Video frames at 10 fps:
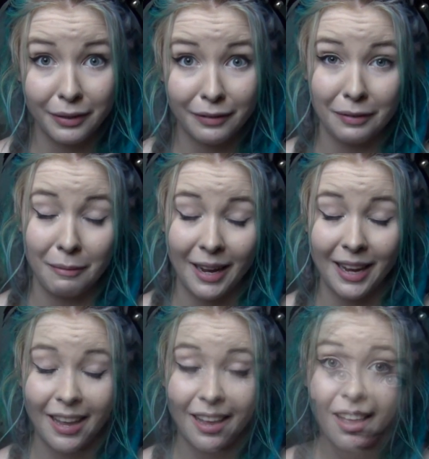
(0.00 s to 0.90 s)
good for my
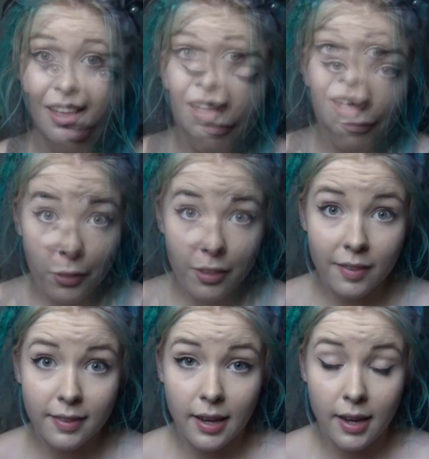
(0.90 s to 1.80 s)
hair. For
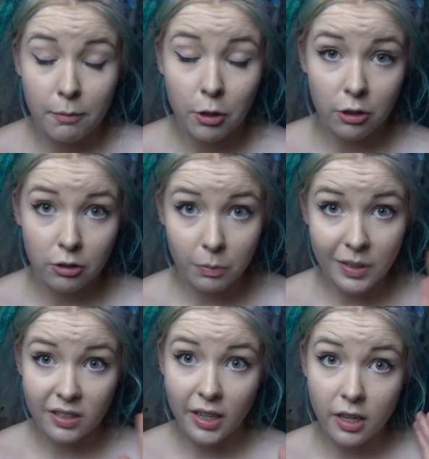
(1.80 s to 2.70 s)
this, I'm going to
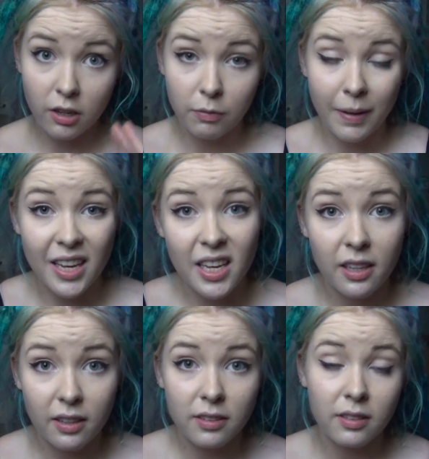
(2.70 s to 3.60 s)
be taking off my
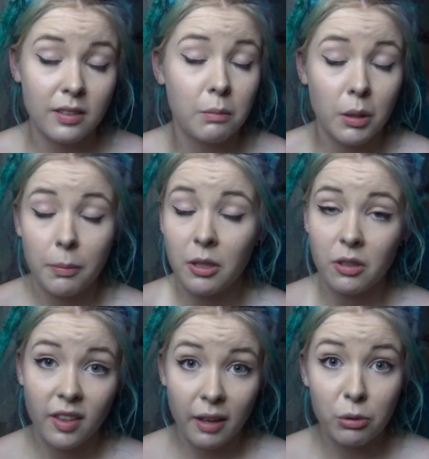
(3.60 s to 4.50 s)
ears simply
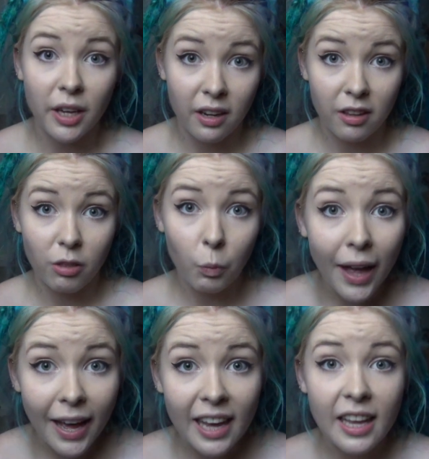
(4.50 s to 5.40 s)
because they will get in the
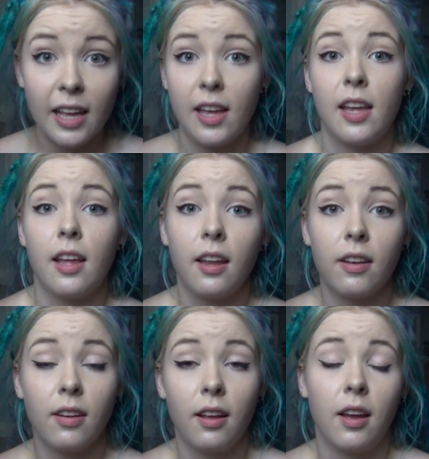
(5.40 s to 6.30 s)
way
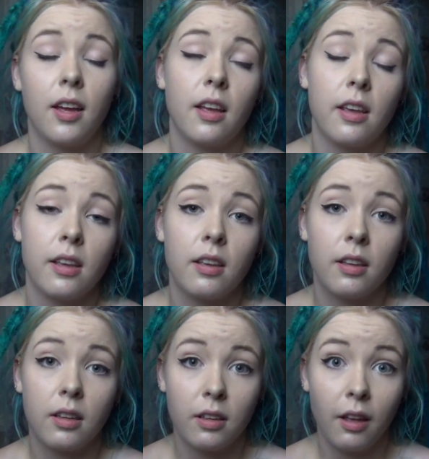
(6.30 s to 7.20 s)
and I
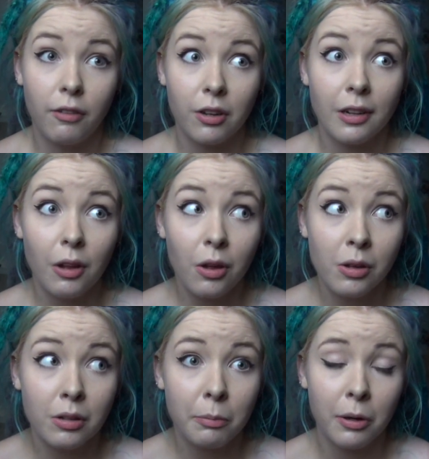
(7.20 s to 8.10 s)
have got a
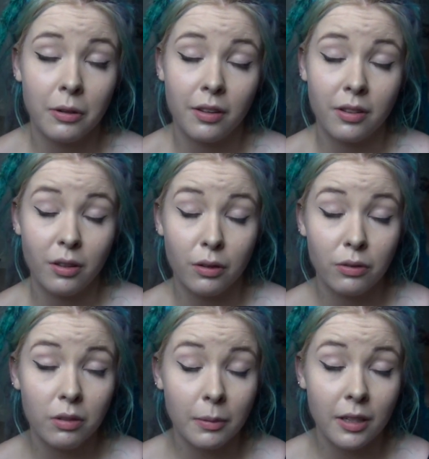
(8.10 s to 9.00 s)
long process
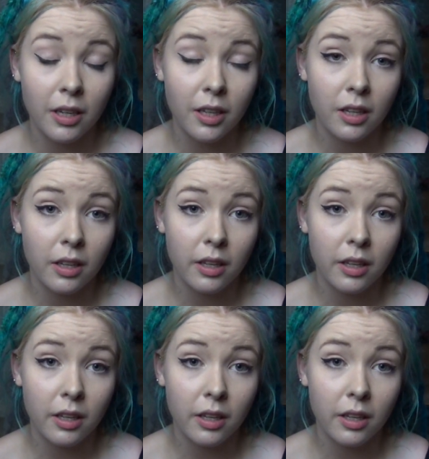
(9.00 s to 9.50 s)
of splitting